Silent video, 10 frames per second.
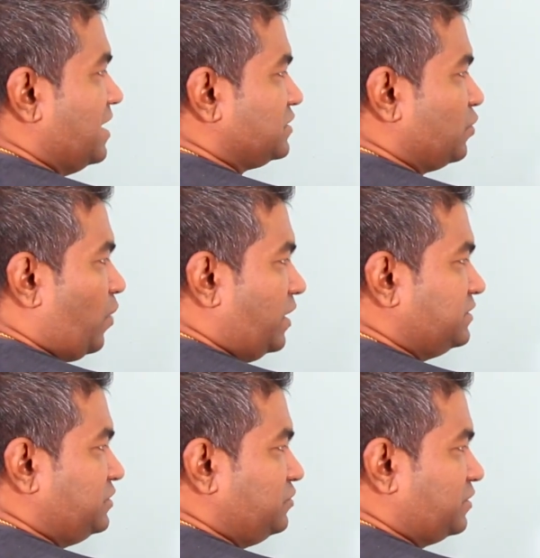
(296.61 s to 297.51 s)
So
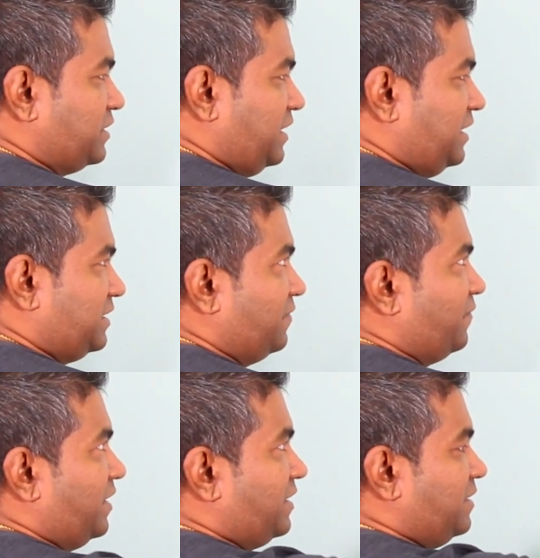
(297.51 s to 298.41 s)
once you create a
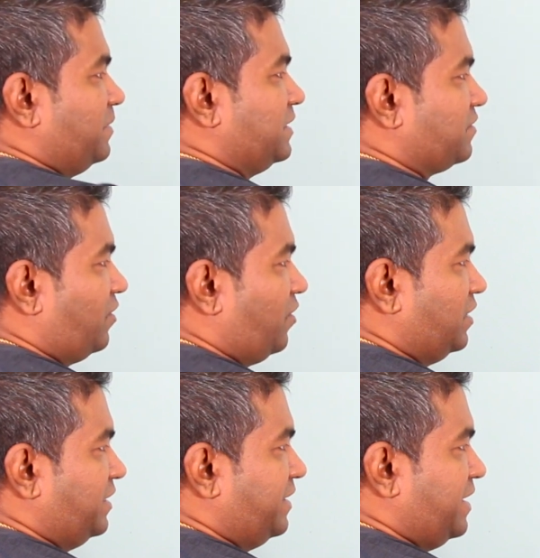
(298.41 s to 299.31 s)
variable
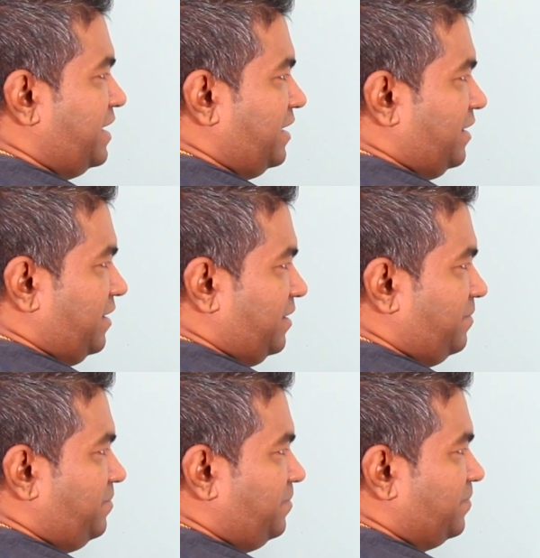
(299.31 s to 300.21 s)
called
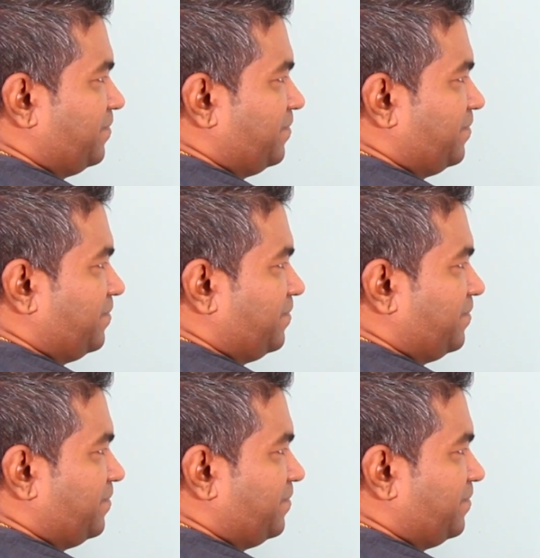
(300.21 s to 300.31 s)
name,